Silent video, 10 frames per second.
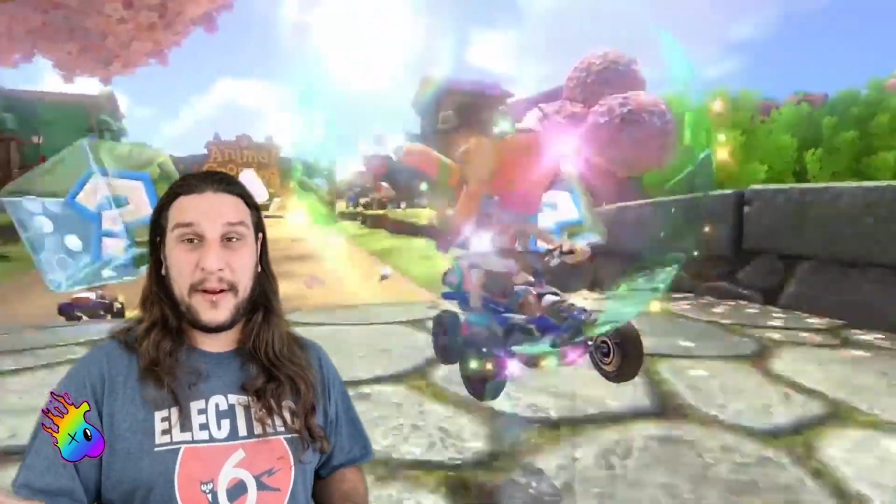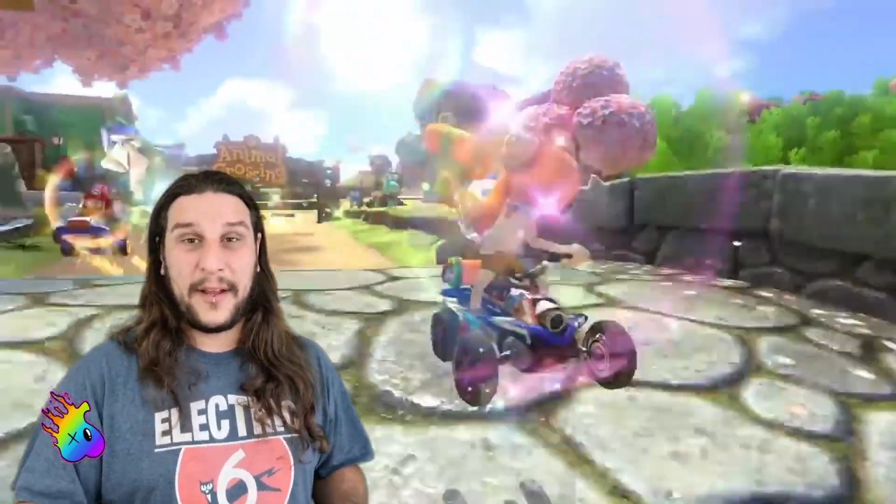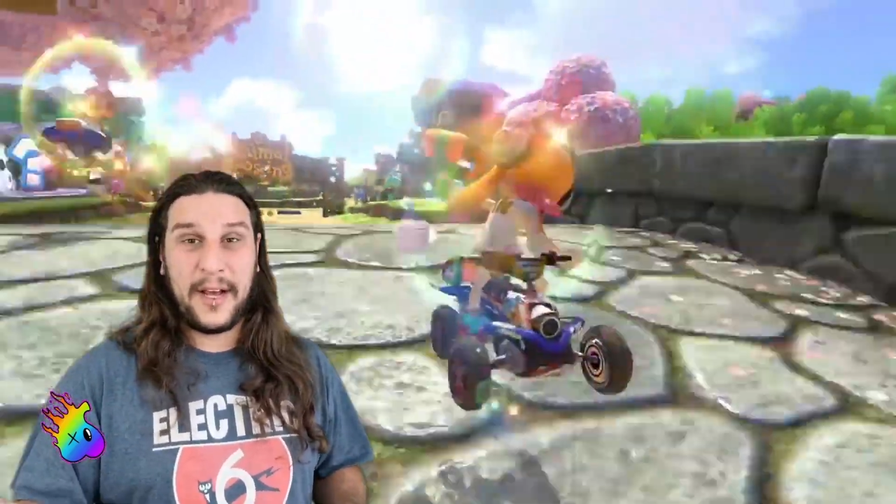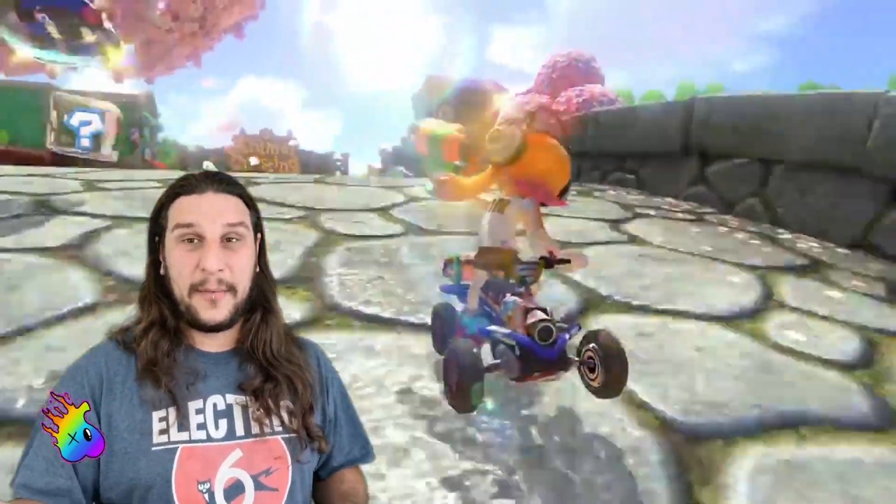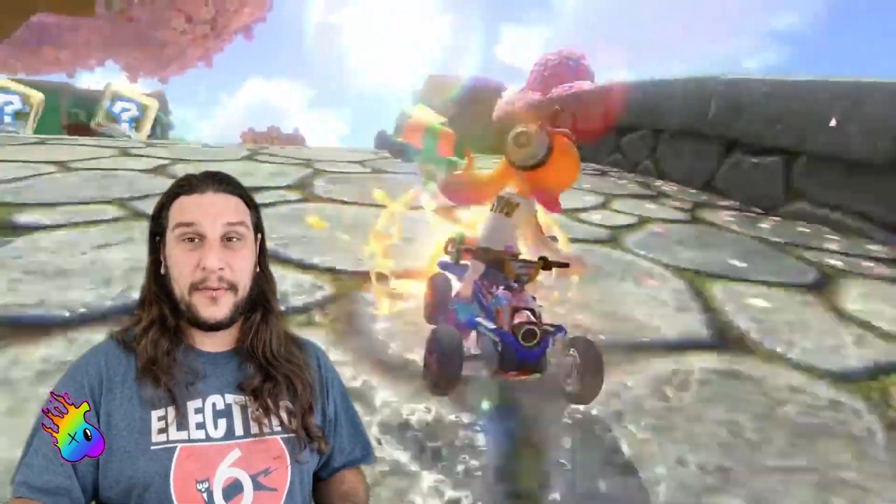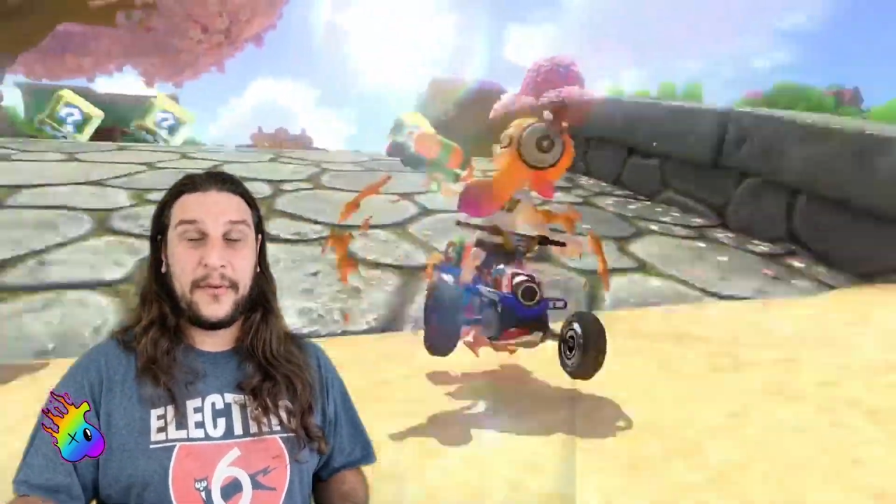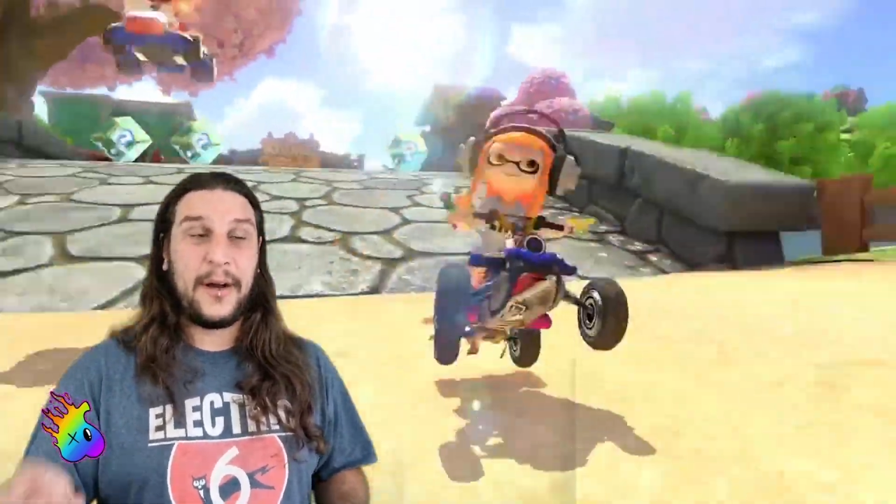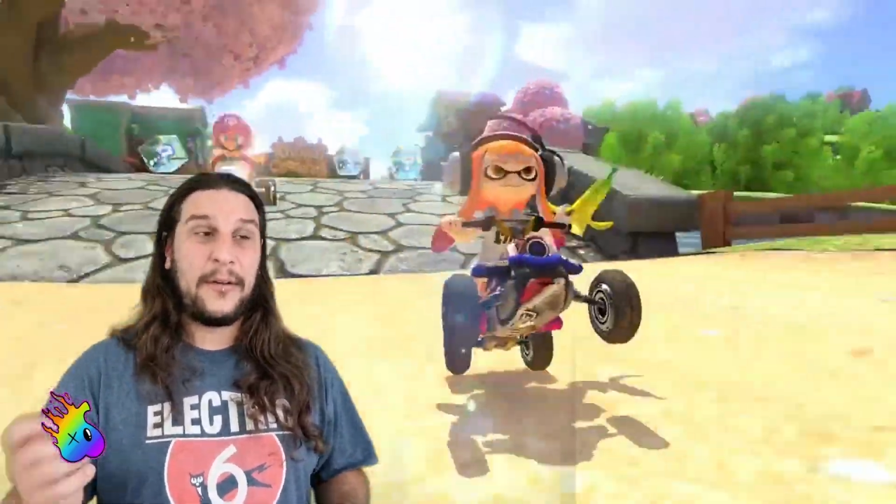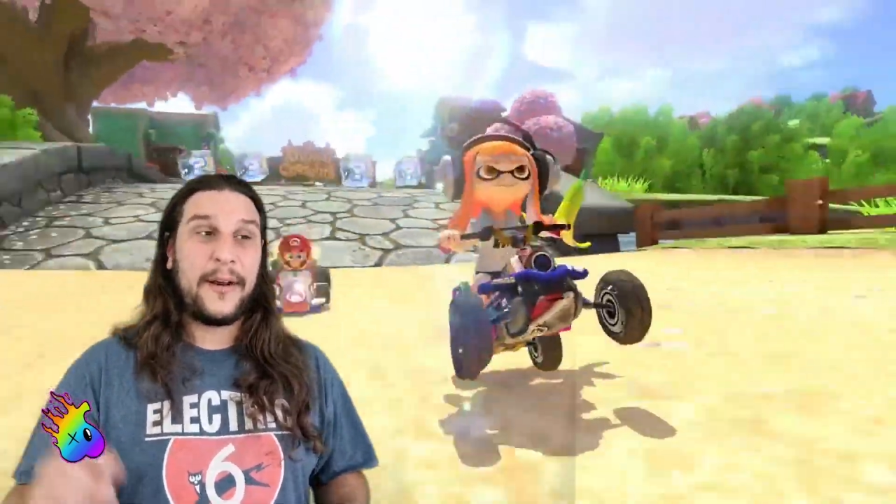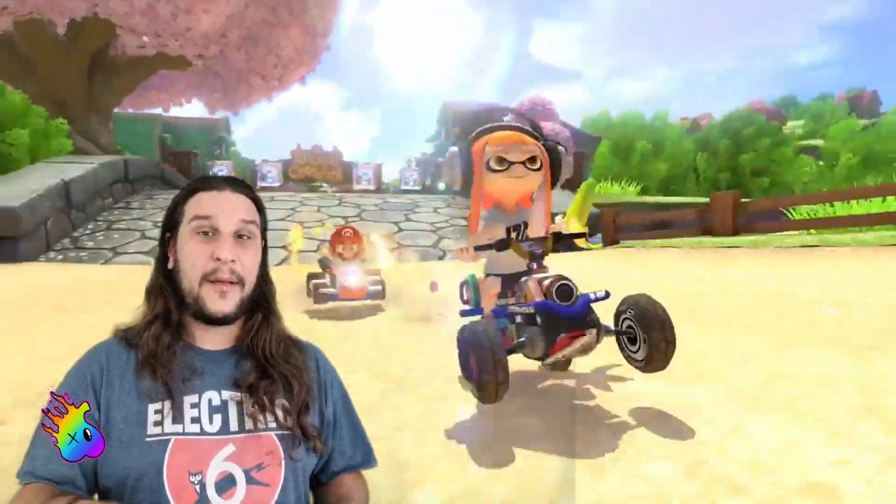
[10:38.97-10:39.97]
Mario Kart before,
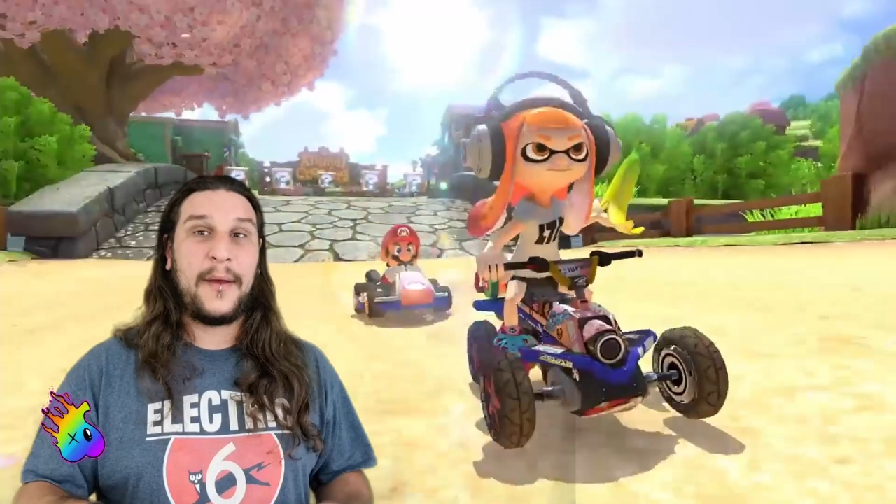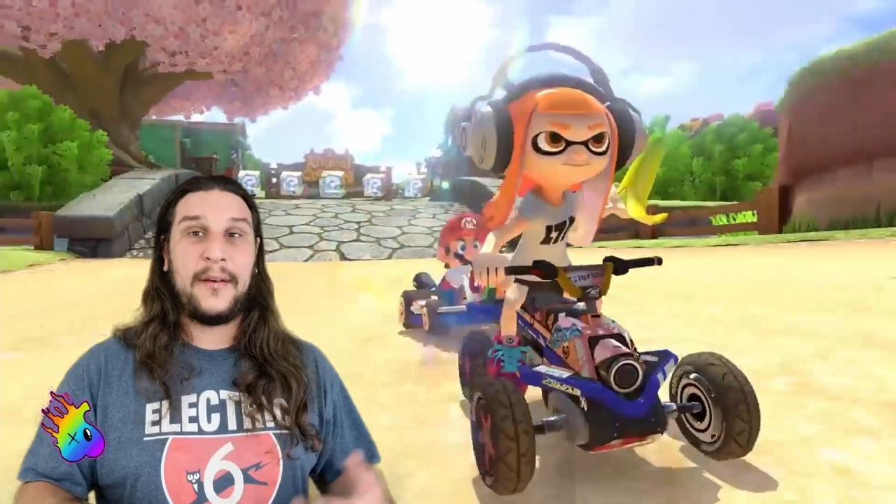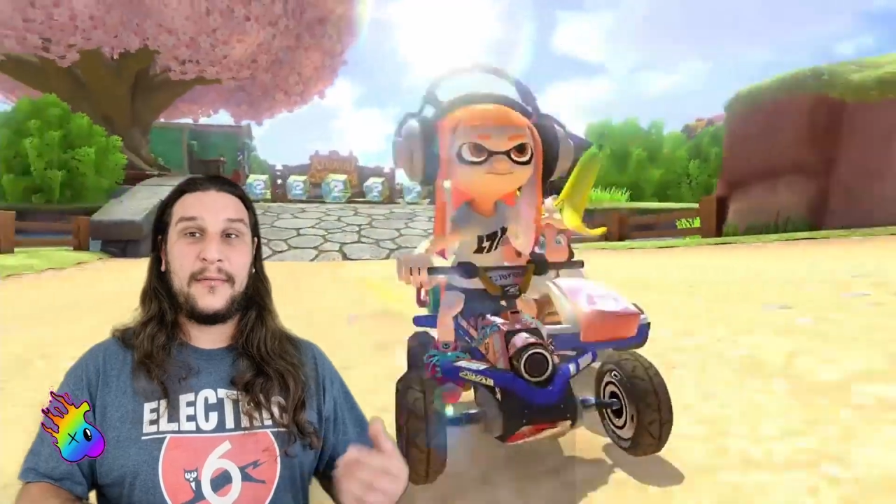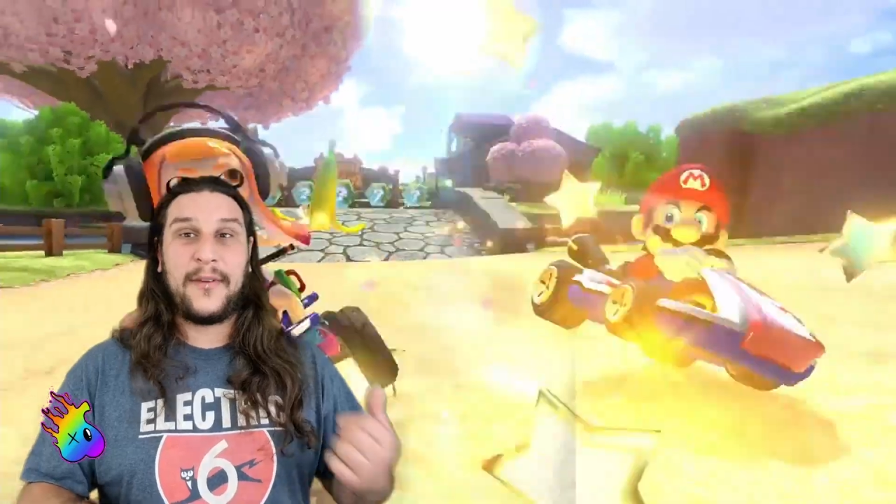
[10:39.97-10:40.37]
I'd recommend